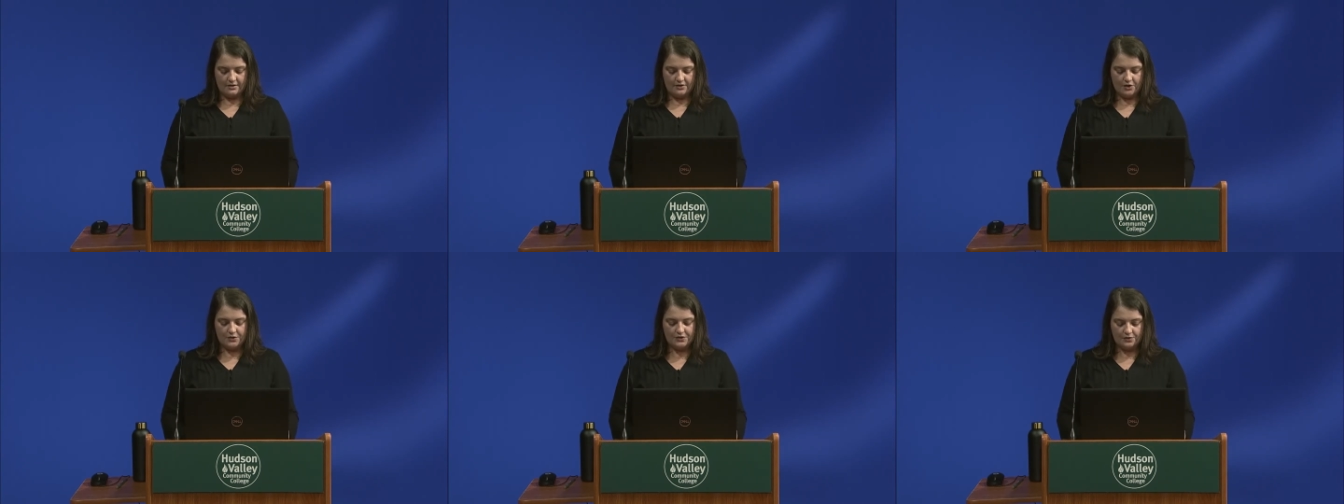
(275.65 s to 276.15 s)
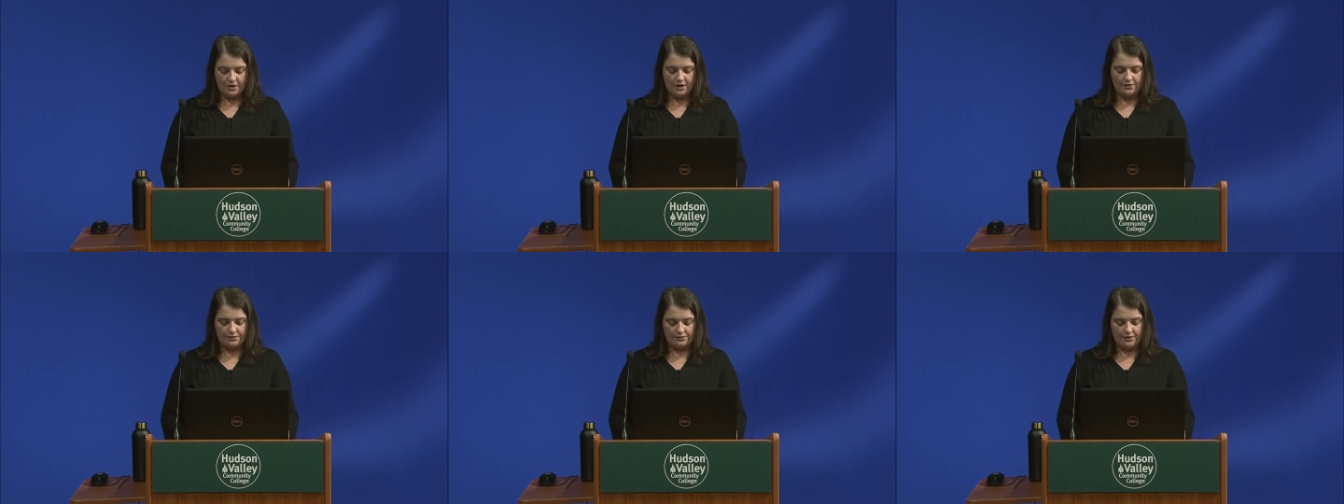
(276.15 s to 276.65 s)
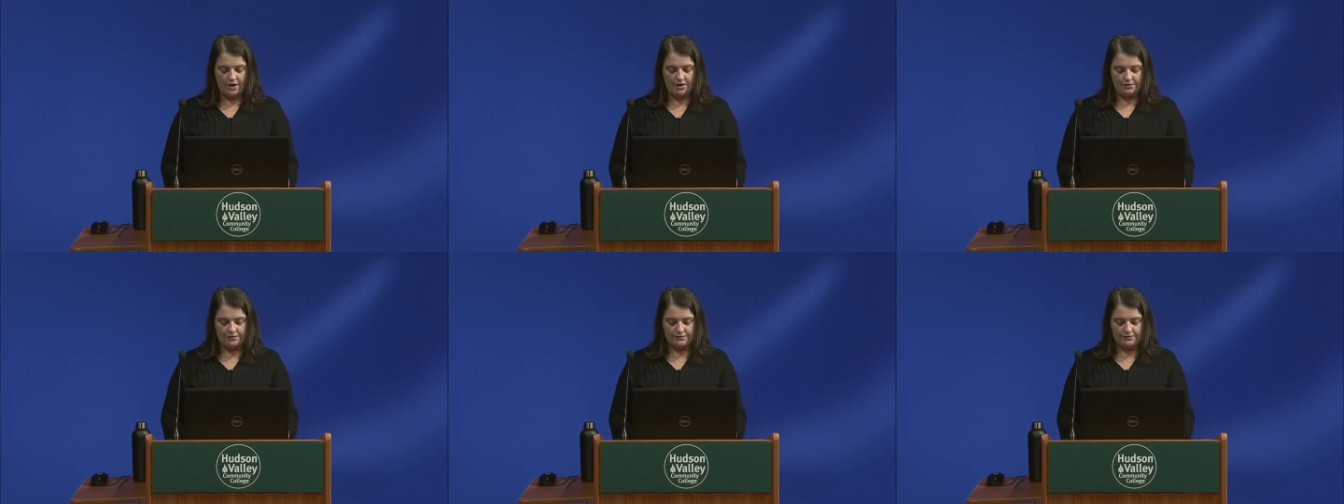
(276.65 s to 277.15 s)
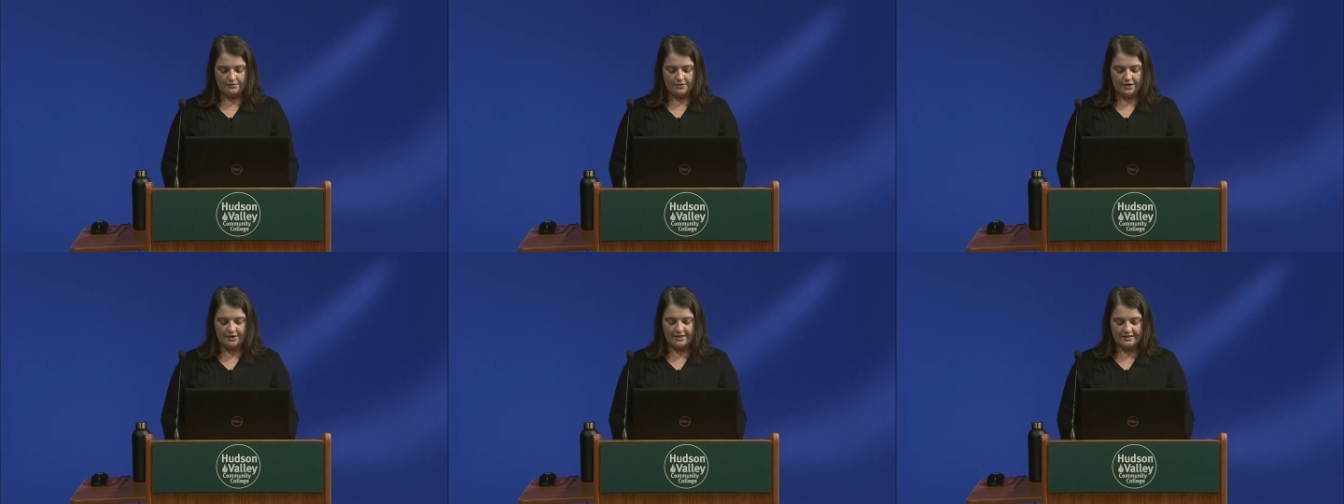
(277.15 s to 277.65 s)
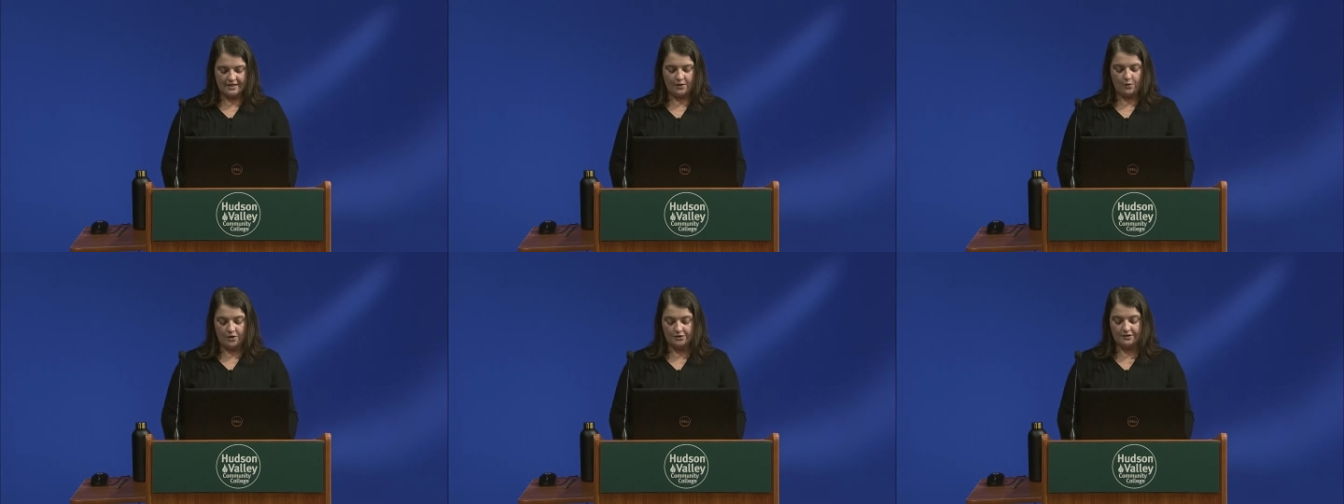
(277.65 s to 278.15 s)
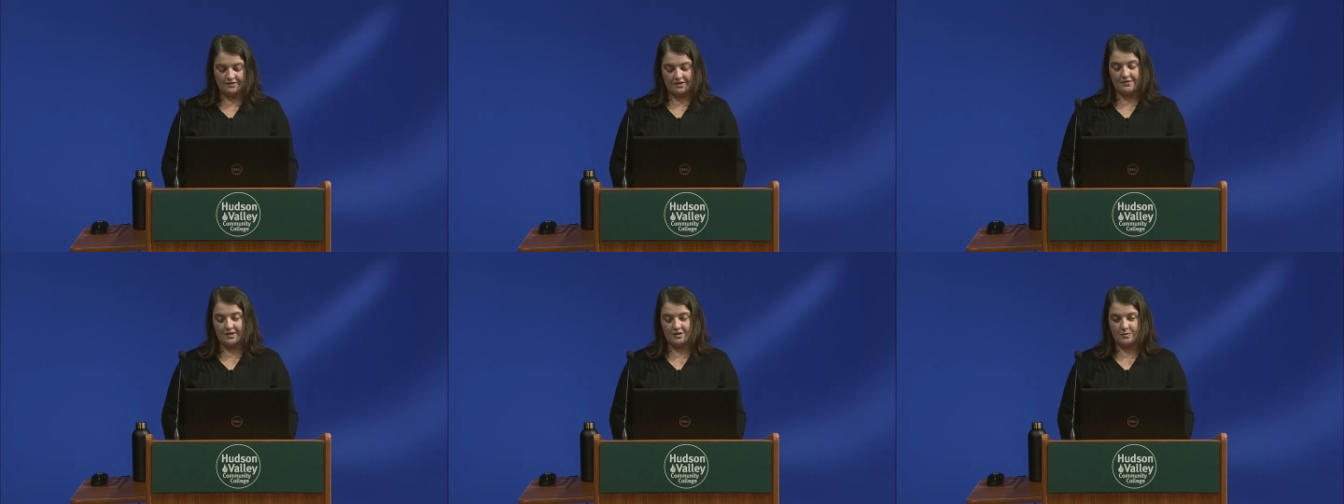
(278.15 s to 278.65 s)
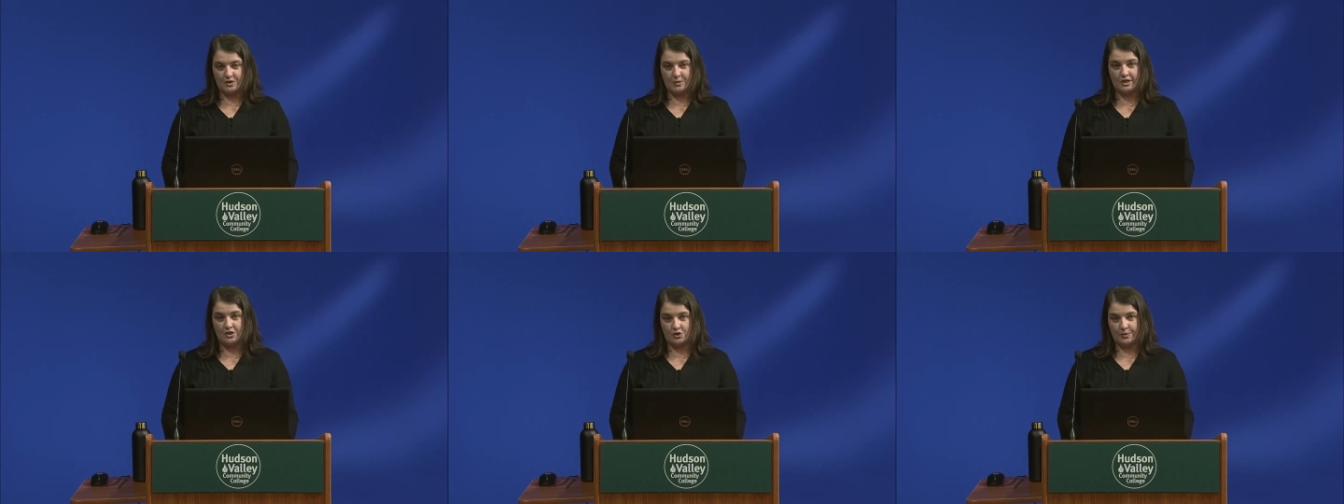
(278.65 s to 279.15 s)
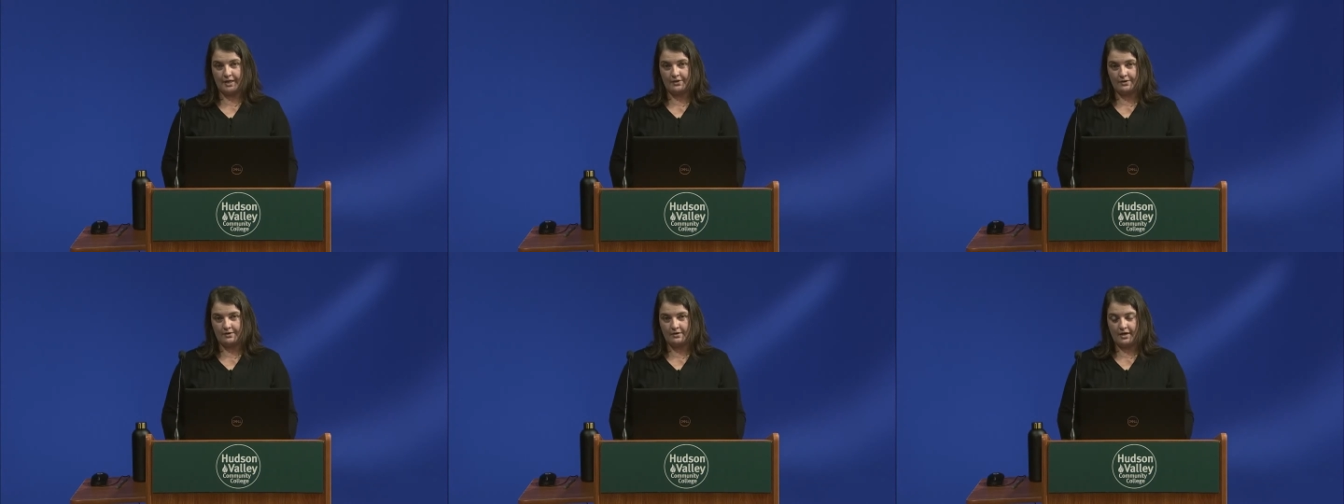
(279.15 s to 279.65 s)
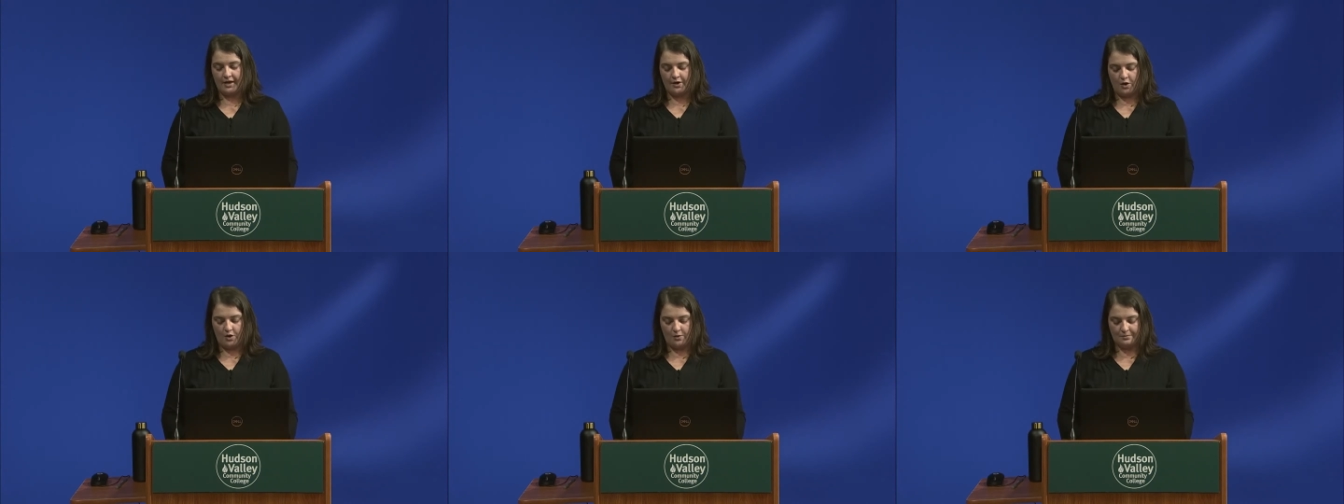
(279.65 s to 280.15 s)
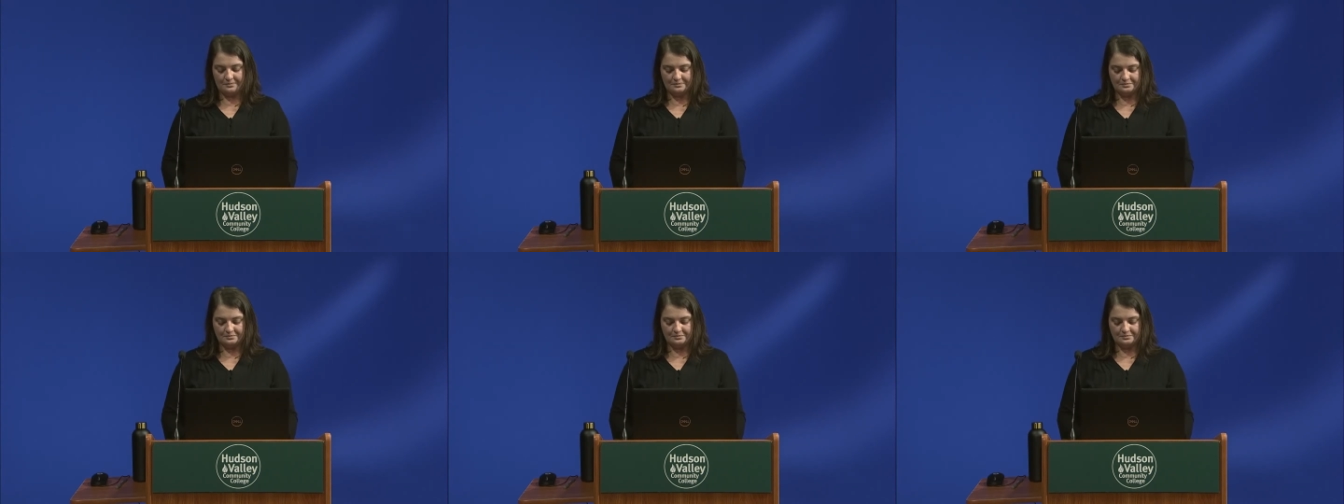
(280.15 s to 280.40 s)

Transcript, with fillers: Those who know, know there is a world of difference between a trailer and a home.